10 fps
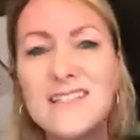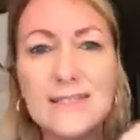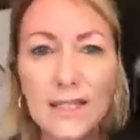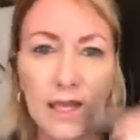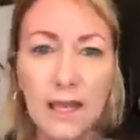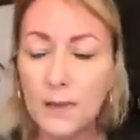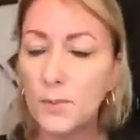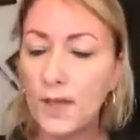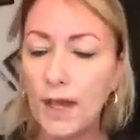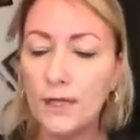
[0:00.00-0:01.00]
to get it
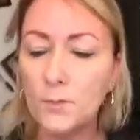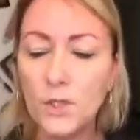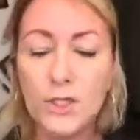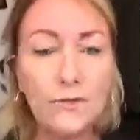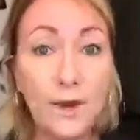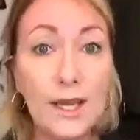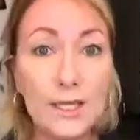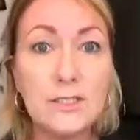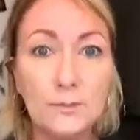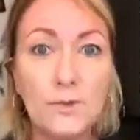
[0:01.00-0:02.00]
pliable and ready
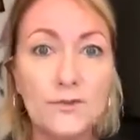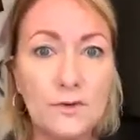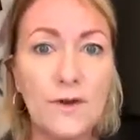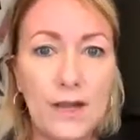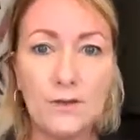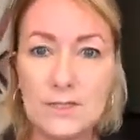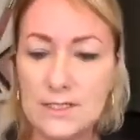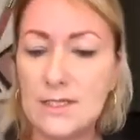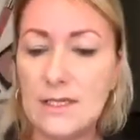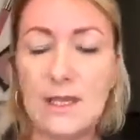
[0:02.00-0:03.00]
to move around
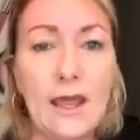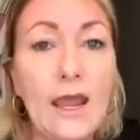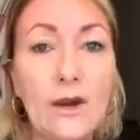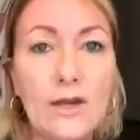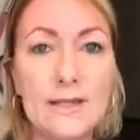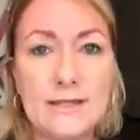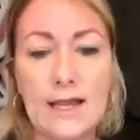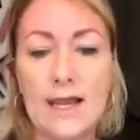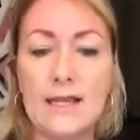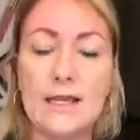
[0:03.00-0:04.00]
into the areas that
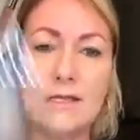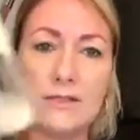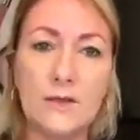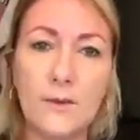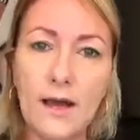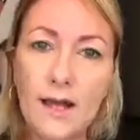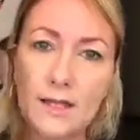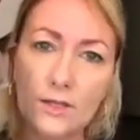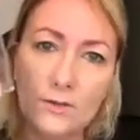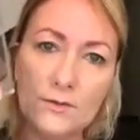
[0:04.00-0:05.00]
I need it. So I
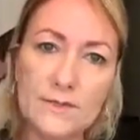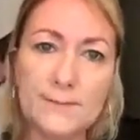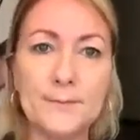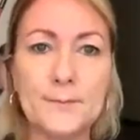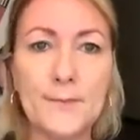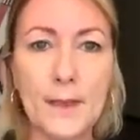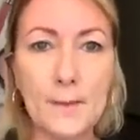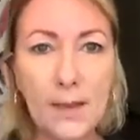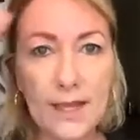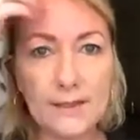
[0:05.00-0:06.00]
use a
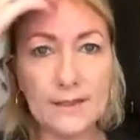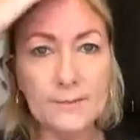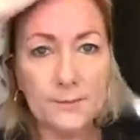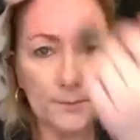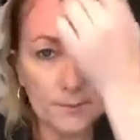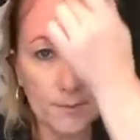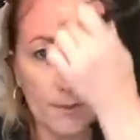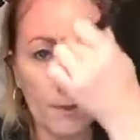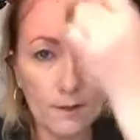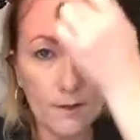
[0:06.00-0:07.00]
palette
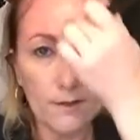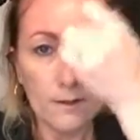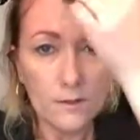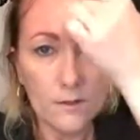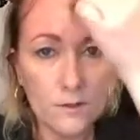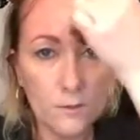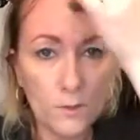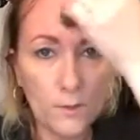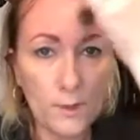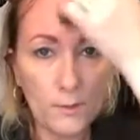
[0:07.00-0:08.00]
to
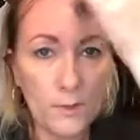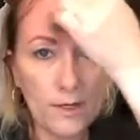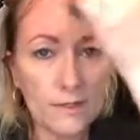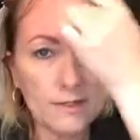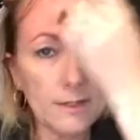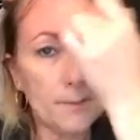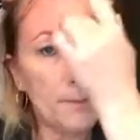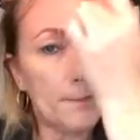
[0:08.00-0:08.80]
warm my products up.